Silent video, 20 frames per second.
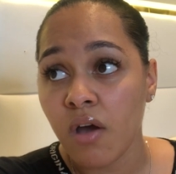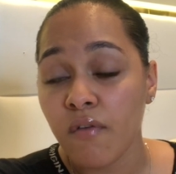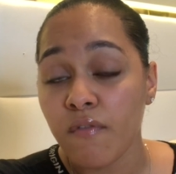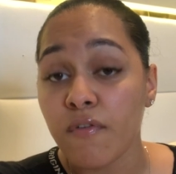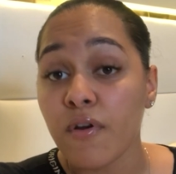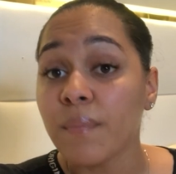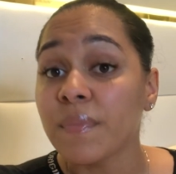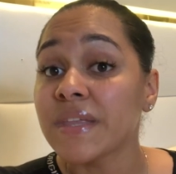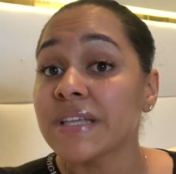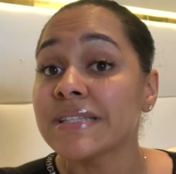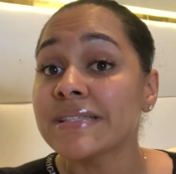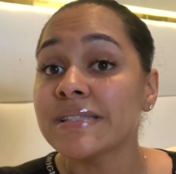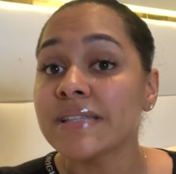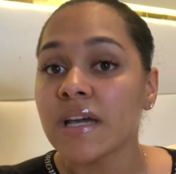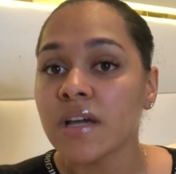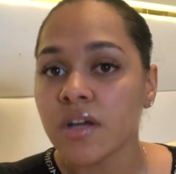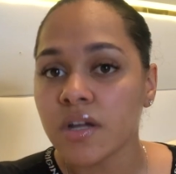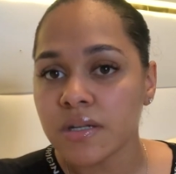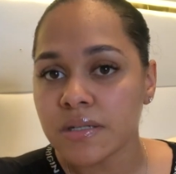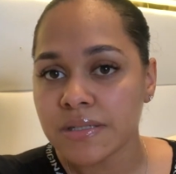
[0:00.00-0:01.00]
from the
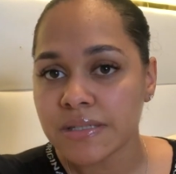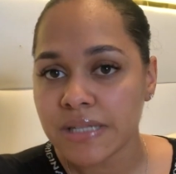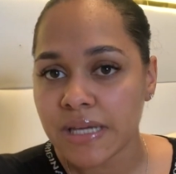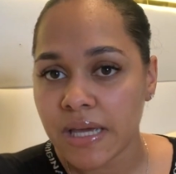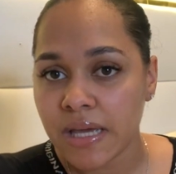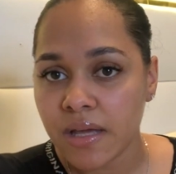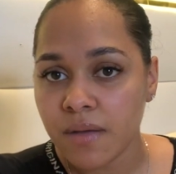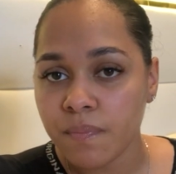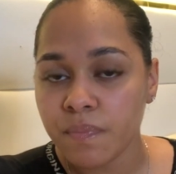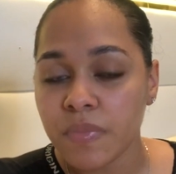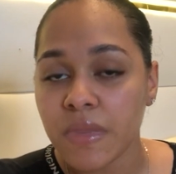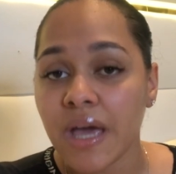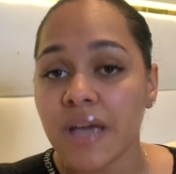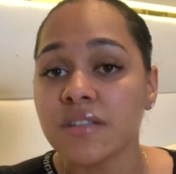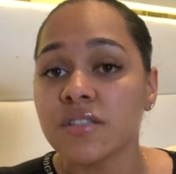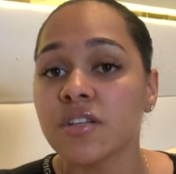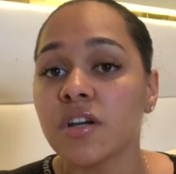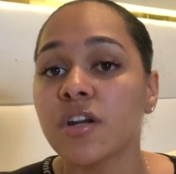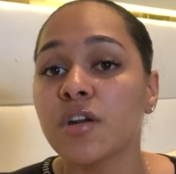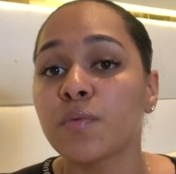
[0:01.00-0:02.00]
second day, I
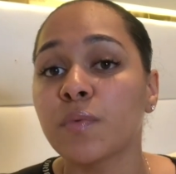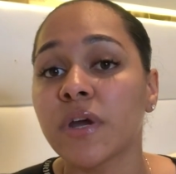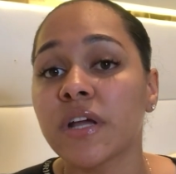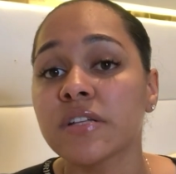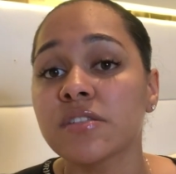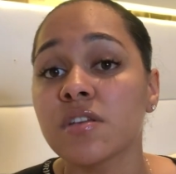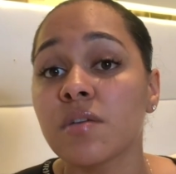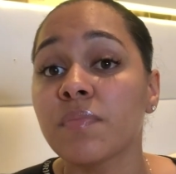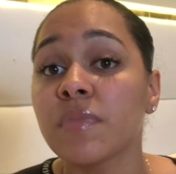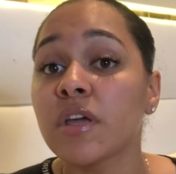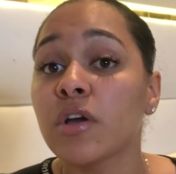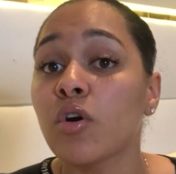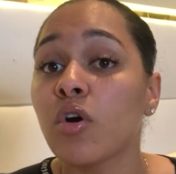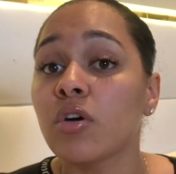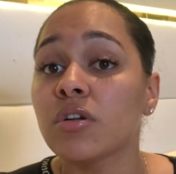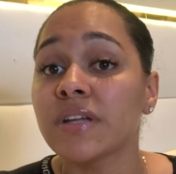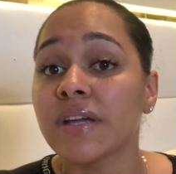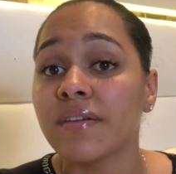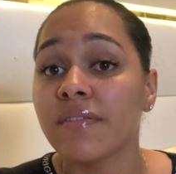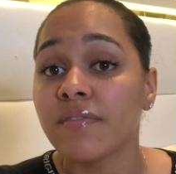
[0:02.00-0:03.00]
started wearing something
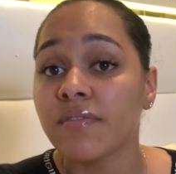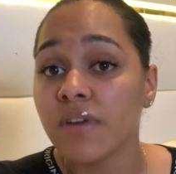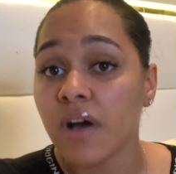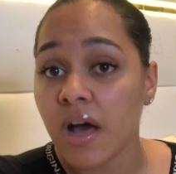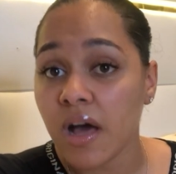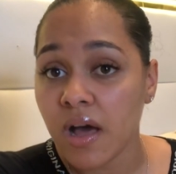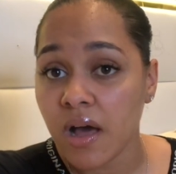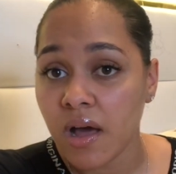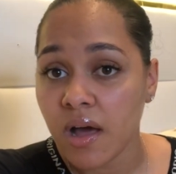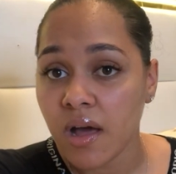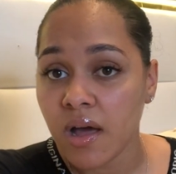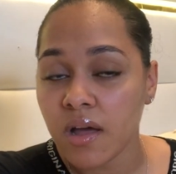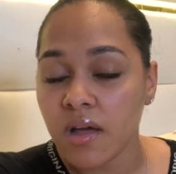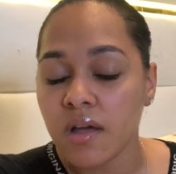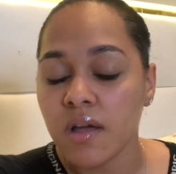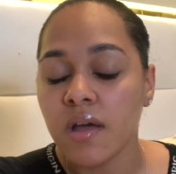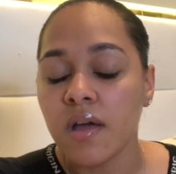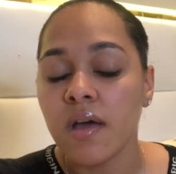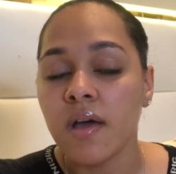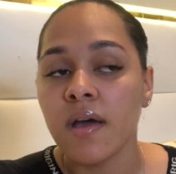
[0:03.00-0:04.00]
called a faja.
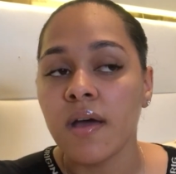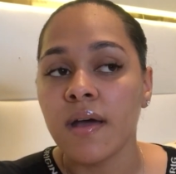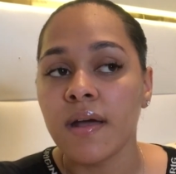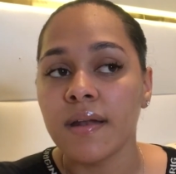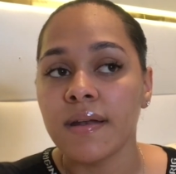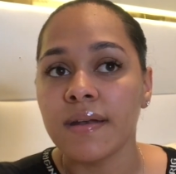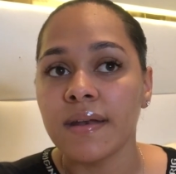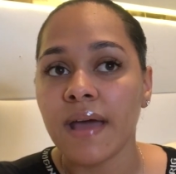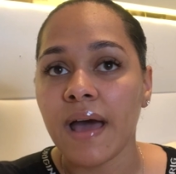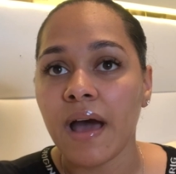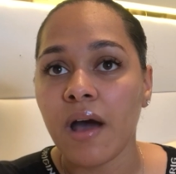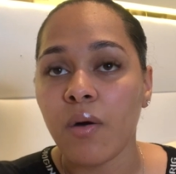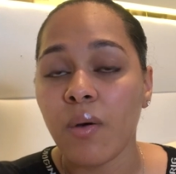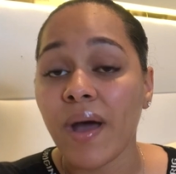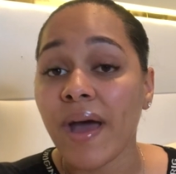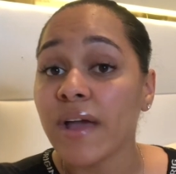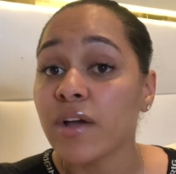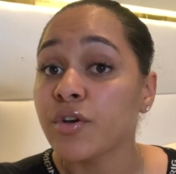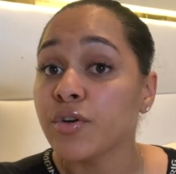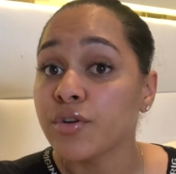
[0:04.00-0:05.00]
Now,
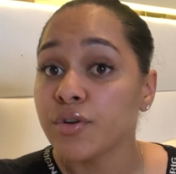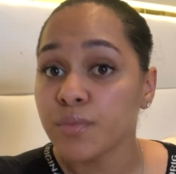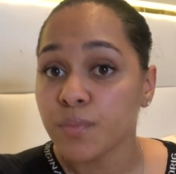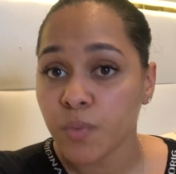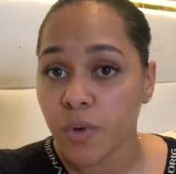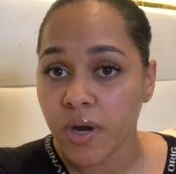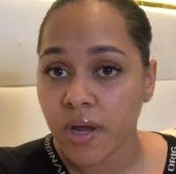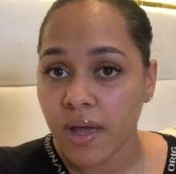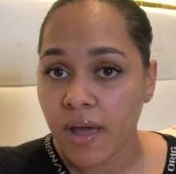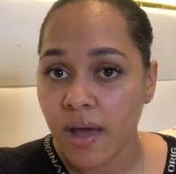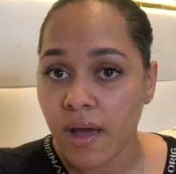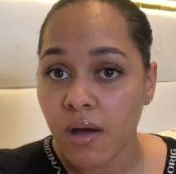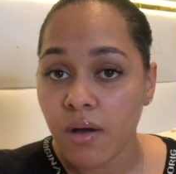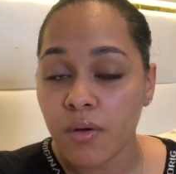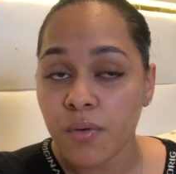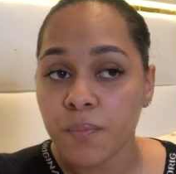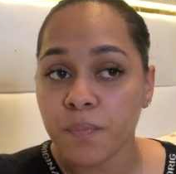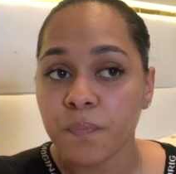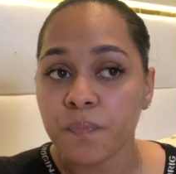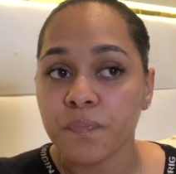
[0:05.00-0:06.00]
I couldn't work
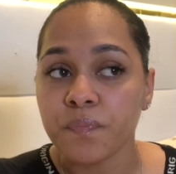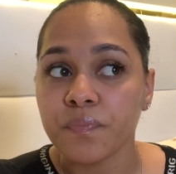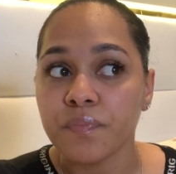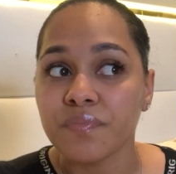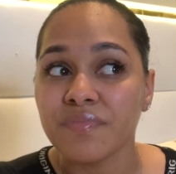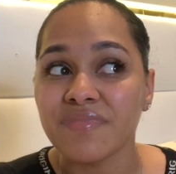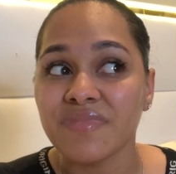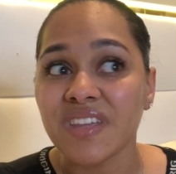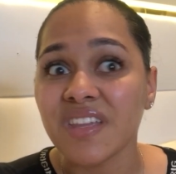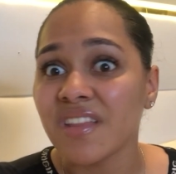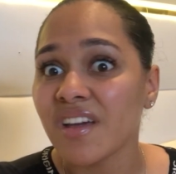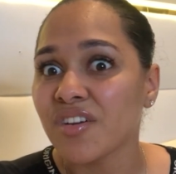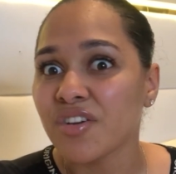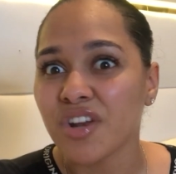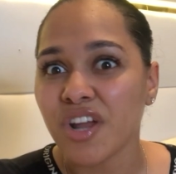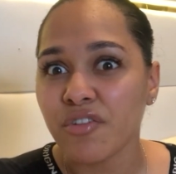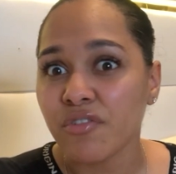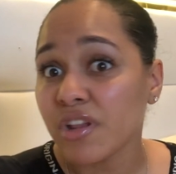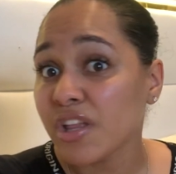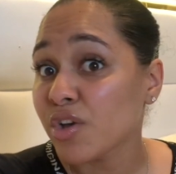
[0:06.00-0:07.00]
out. Neither could
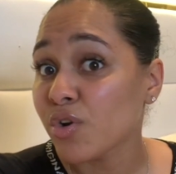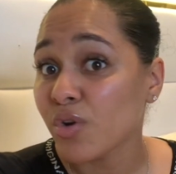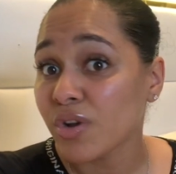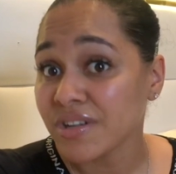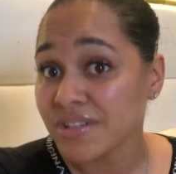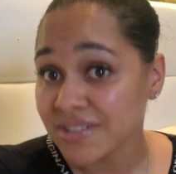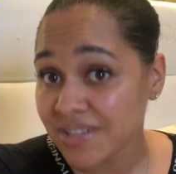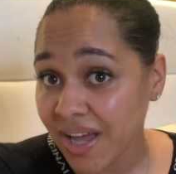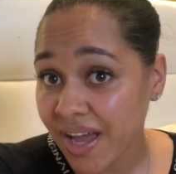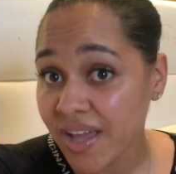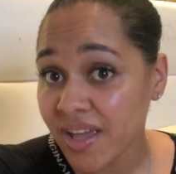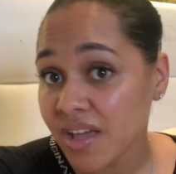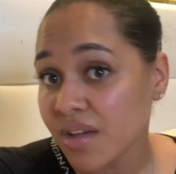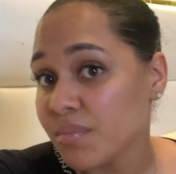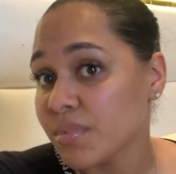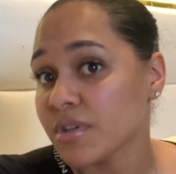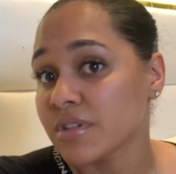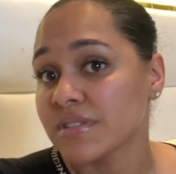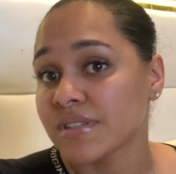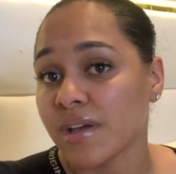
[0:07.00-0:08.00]
I really go on a diet
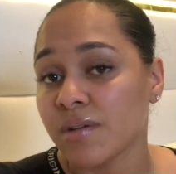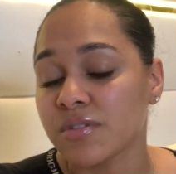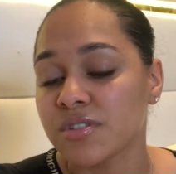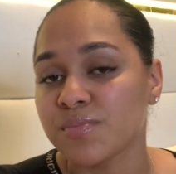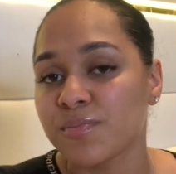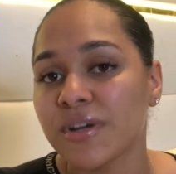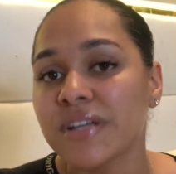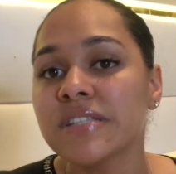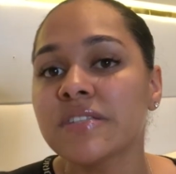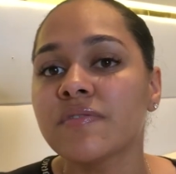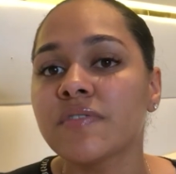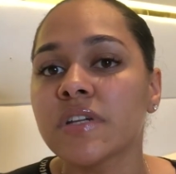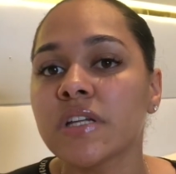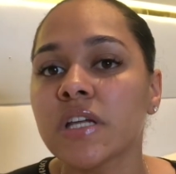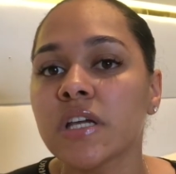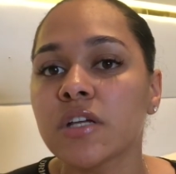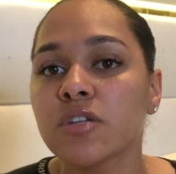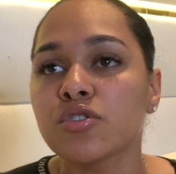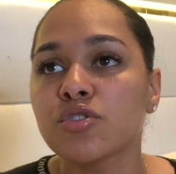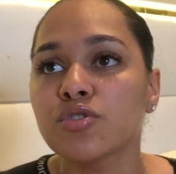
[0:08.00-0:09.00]
because I was
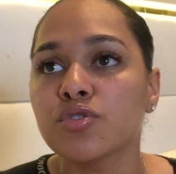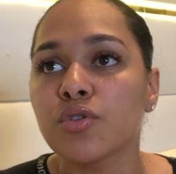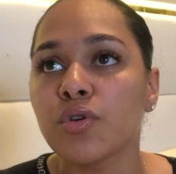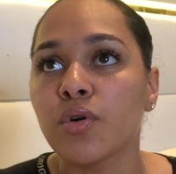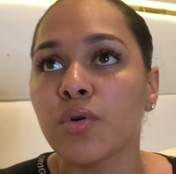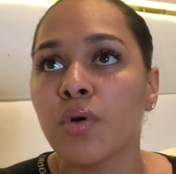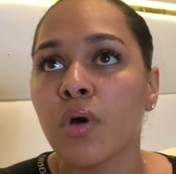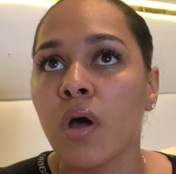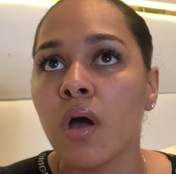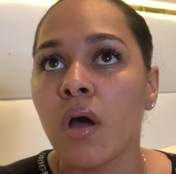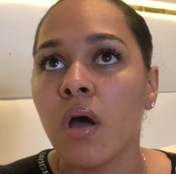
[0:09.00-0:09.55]
breastfeeding. So